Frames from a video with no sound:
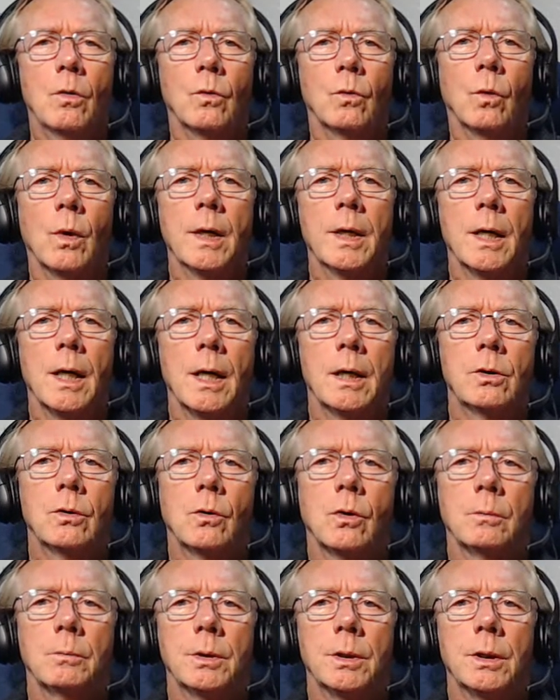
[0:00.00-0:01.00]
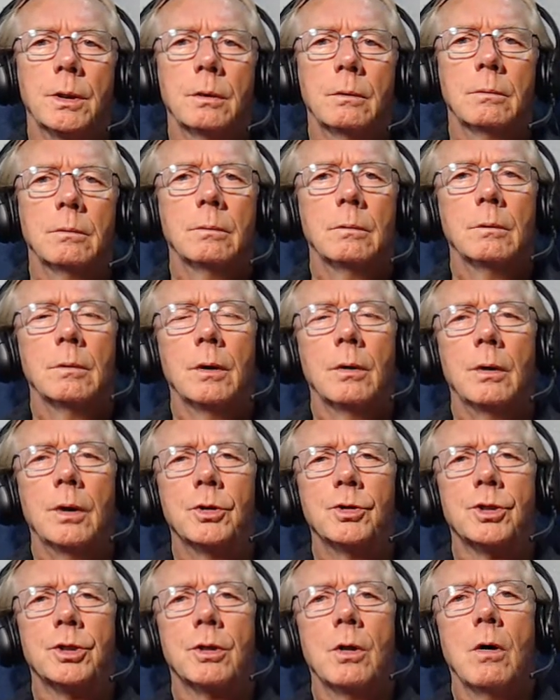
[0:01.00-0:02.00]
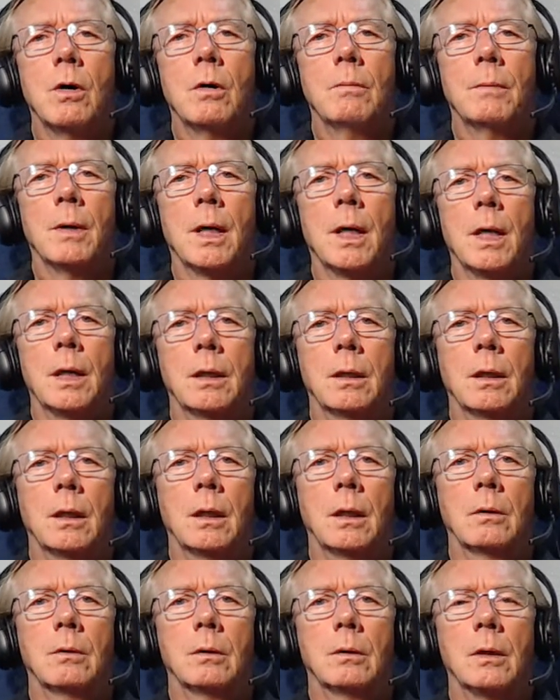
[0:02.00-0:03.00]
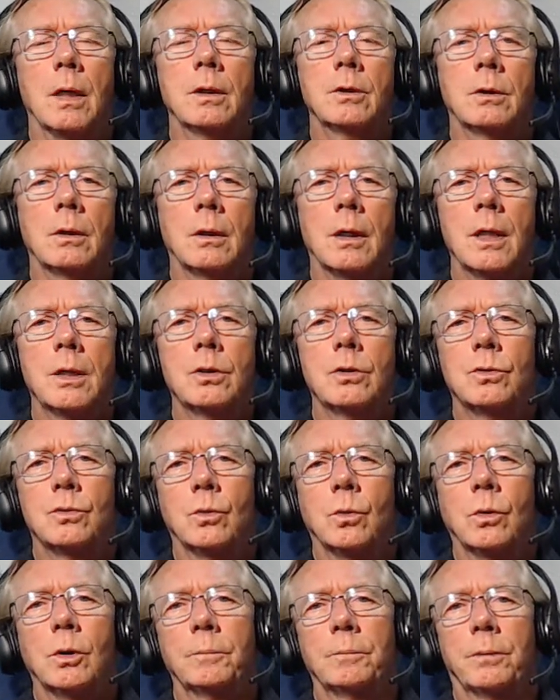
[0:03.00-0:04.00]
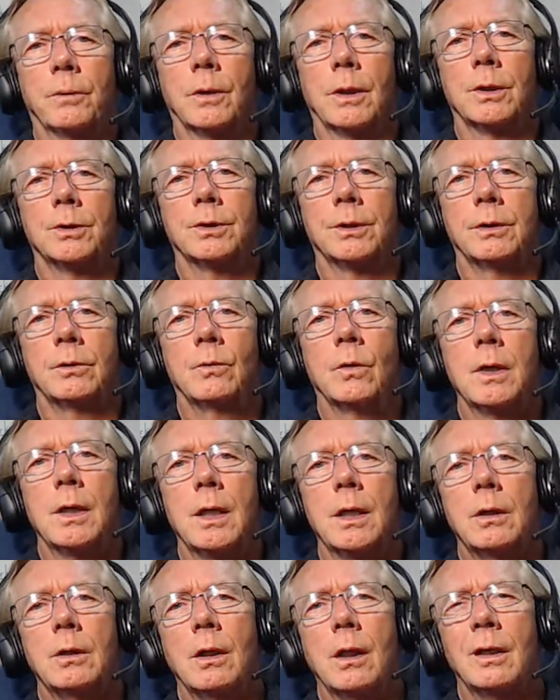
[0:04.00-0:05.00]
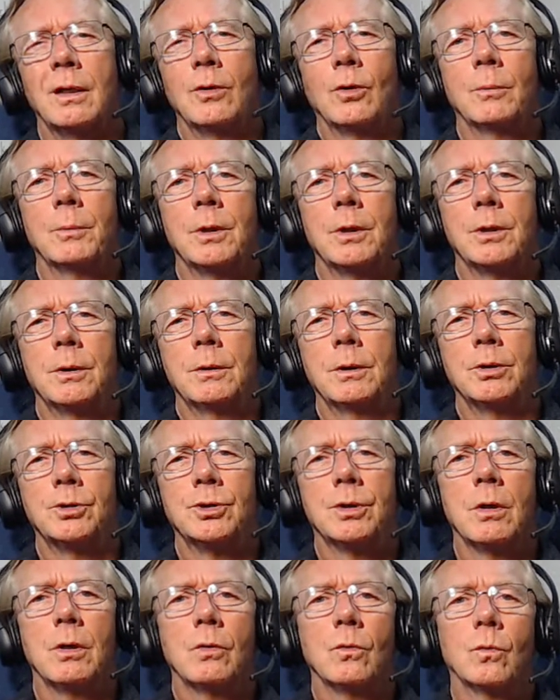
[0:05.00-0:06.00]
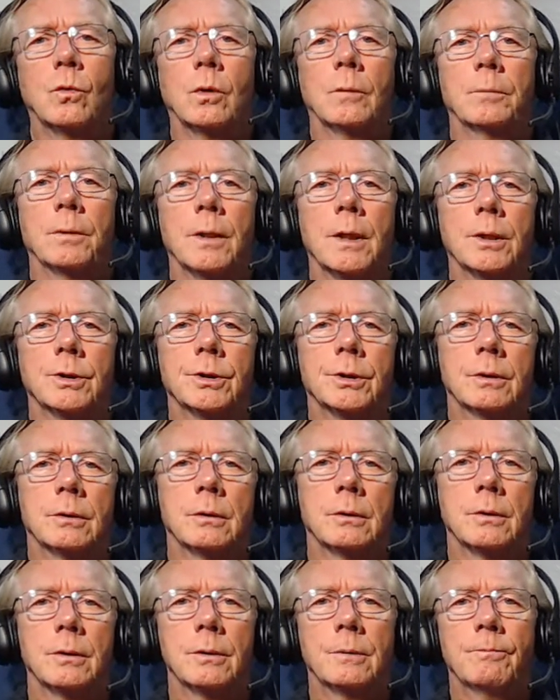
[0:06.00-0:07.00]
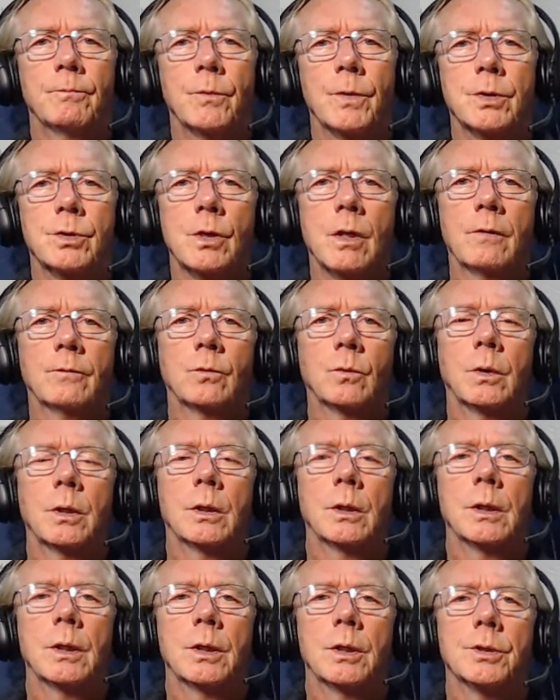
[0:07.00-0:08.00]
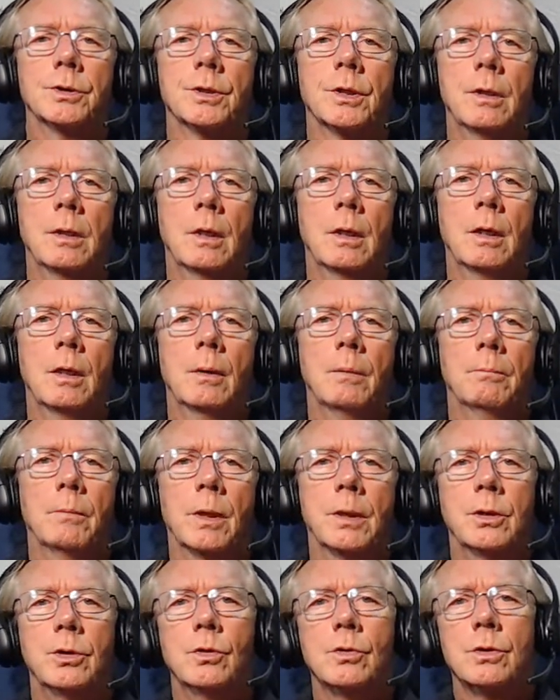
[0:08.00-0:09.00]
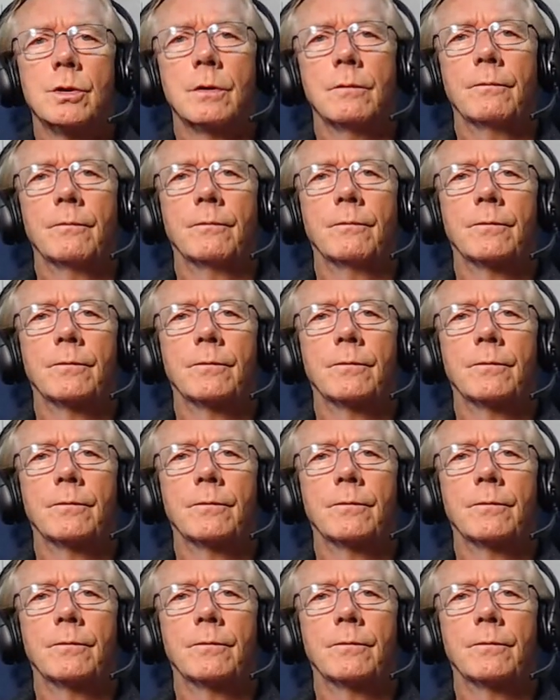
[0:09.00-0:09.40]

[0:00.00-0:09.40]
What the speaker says: The way I normally install my I use WordPress, and the way I normally install the WordPress software is by the use of